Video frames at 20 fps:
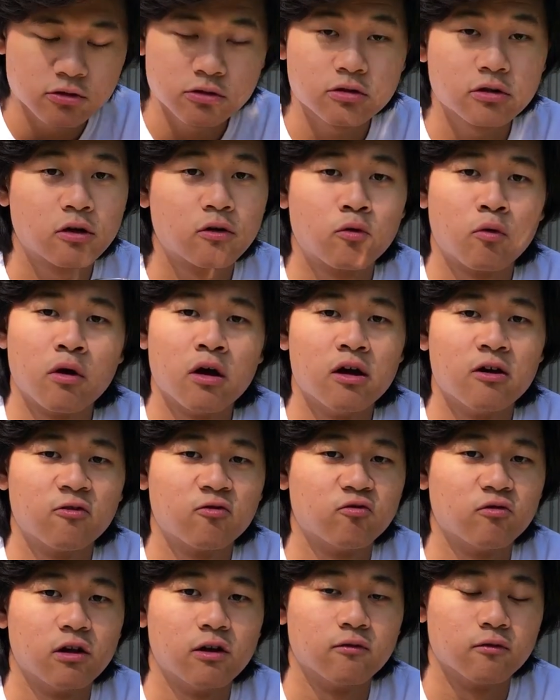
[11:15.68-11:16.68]
an array of
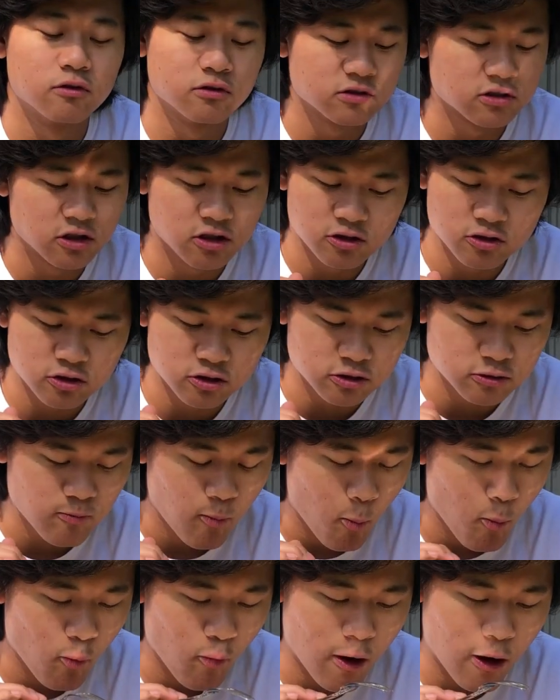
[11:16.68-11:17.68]
flavors, and it's just
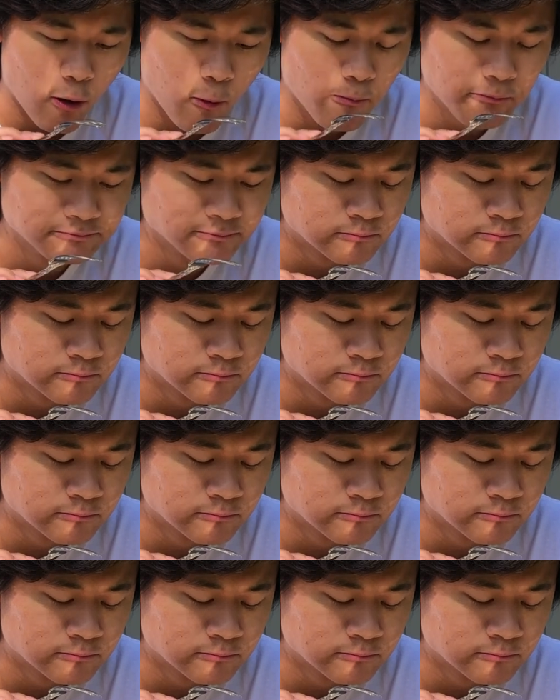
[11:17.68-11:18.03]
wow.